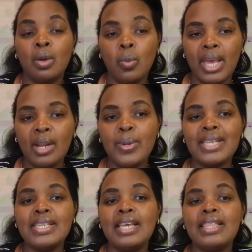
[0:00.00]
Well, we
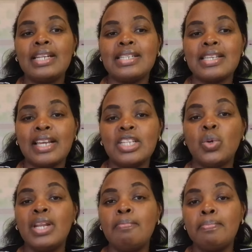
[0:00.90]
are saying that
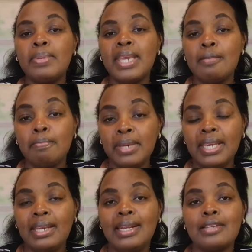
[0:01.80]
Saskatchewan
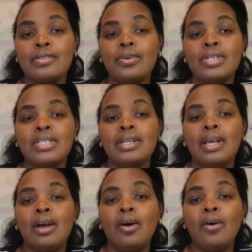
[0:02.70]
PNP does not,
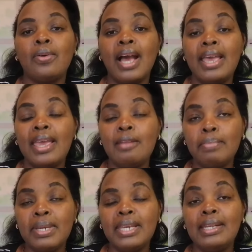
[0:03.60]
or
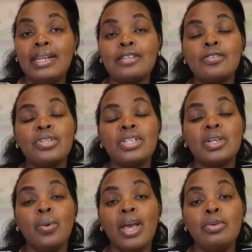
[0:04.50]
INP does not
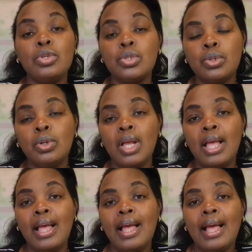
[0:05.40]
require you
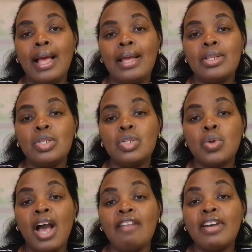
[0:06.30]

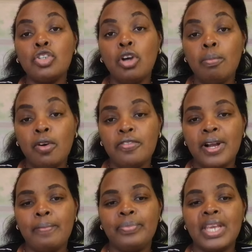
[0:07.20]
to have a job offer.